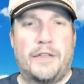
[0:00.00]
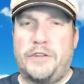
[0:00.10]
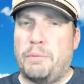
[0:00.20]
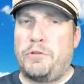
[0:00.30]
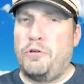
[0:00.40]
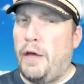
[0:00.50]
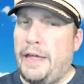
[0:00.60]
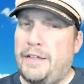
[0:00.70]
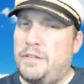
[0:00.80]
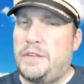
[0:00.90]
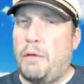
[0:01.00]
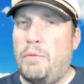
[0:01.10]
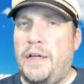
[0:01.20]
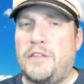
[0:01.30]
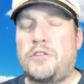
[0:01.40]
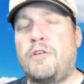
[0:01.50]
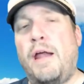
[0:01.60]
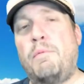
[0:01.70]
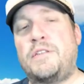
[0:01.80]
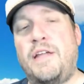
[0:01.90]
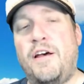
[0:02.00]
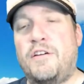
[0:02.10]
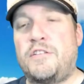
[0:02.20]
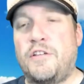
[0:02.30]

She's up to, I think, 70 subscribers now.